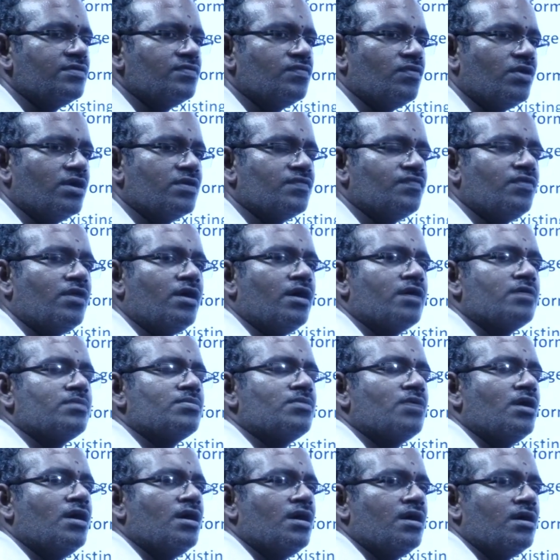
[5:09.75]
one
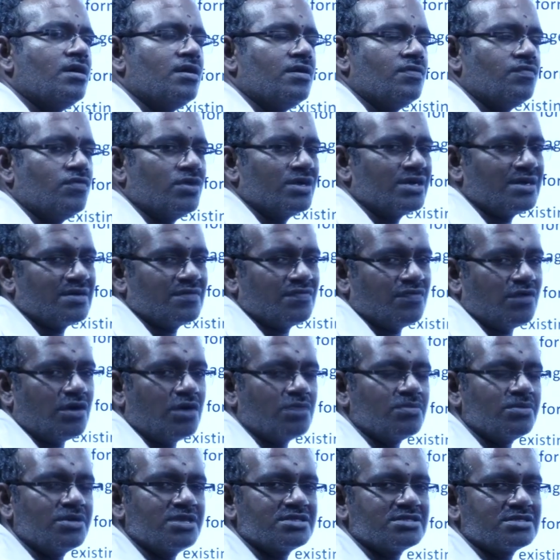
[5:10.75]

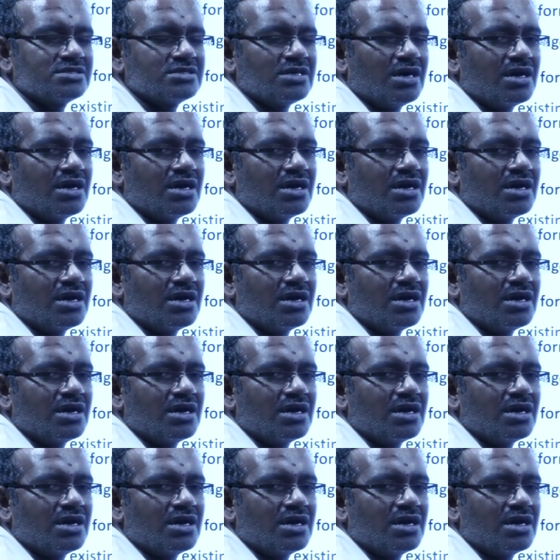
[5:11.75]
formulation